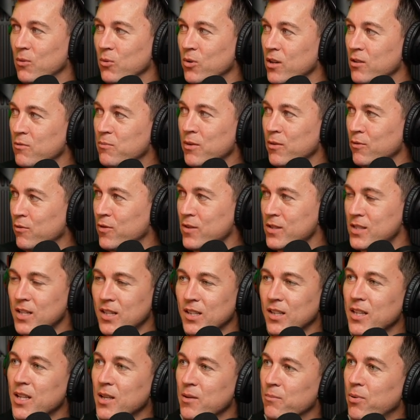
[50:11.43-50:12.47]
would have been
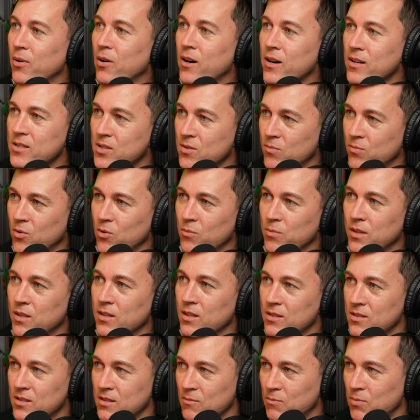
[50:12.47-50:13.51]
physically impossible
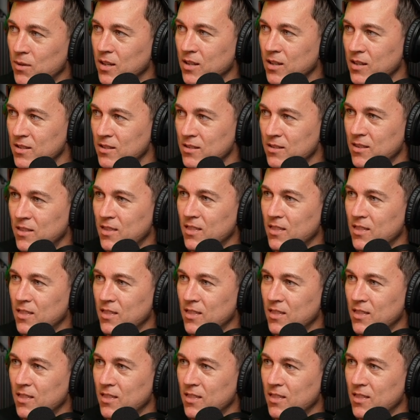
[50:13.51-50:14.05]
because because different